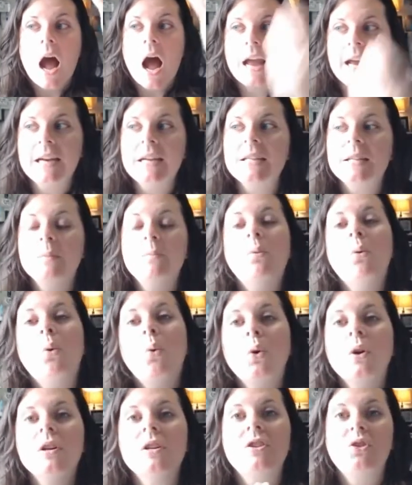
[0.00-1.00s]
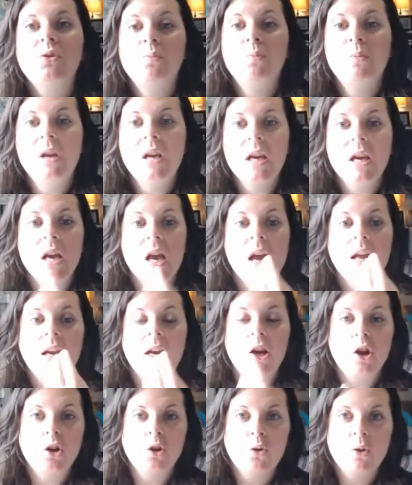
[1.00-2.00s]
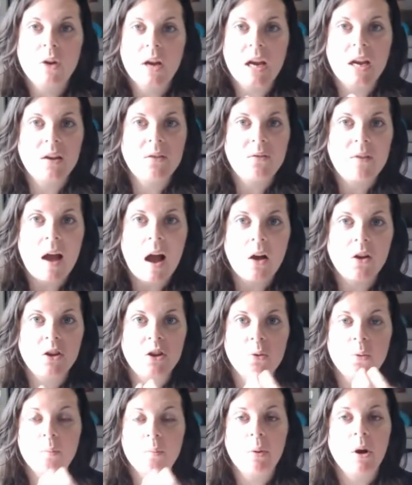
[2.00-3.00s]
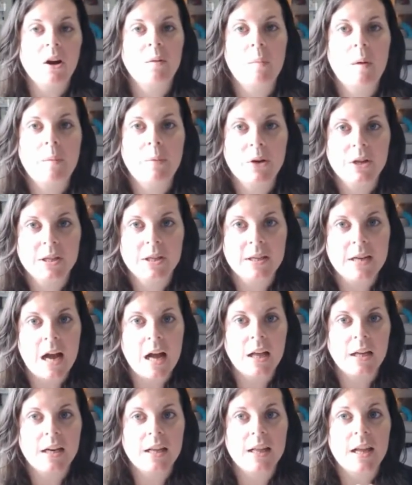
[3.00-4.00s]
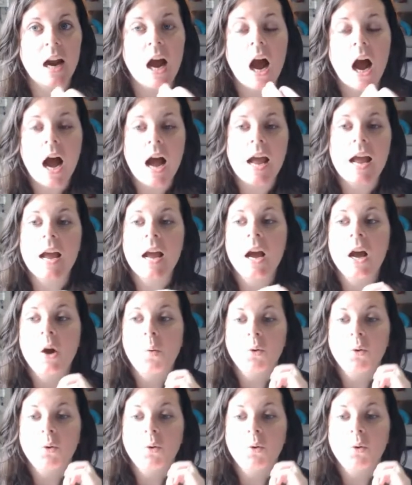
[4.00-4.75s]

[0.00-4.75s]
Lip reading: It is important to me and an ingrained value and part of my personality that I